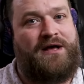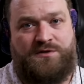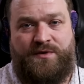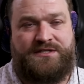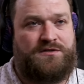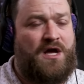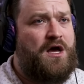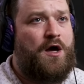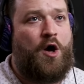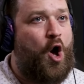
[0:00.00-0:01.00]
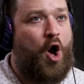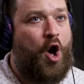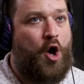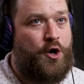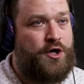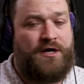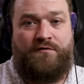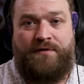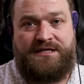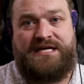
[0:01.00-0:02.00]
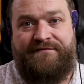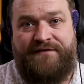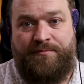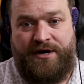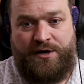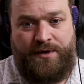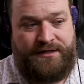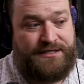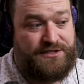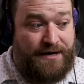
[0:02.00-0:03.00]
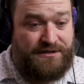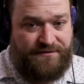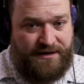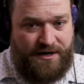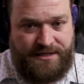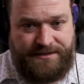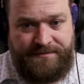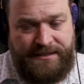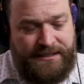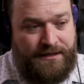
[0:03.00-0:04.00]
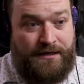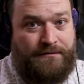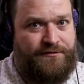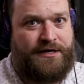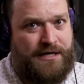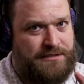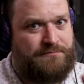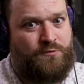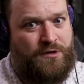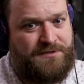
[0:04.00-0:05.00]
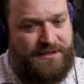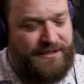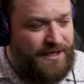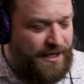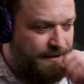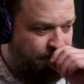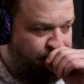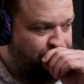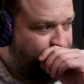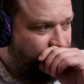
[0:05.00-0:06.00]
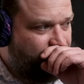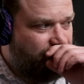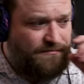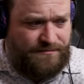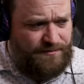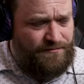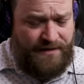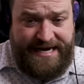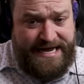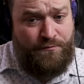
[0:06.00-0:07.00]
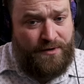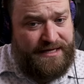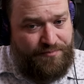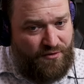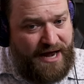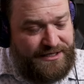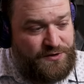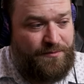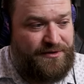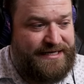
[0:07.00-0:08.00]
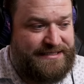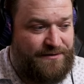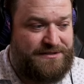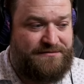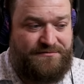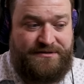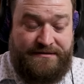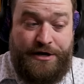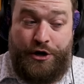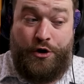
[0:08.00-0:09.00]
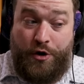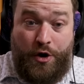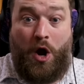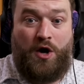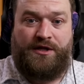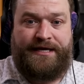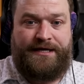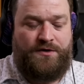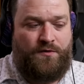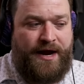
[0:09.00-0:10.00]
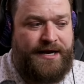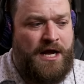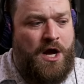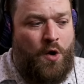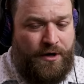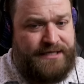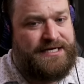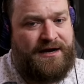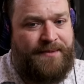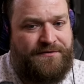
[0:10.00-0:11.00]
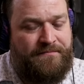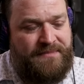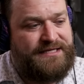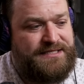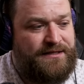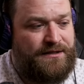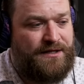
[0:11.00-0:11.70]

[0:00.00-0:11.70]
bells and whistles, runs out of air pretty quickly. So that was fucking awesome. Uh freaking awesome. Whoops. Um and he really brought it to a place that was gnarly, right? We're going to talk about the mids and the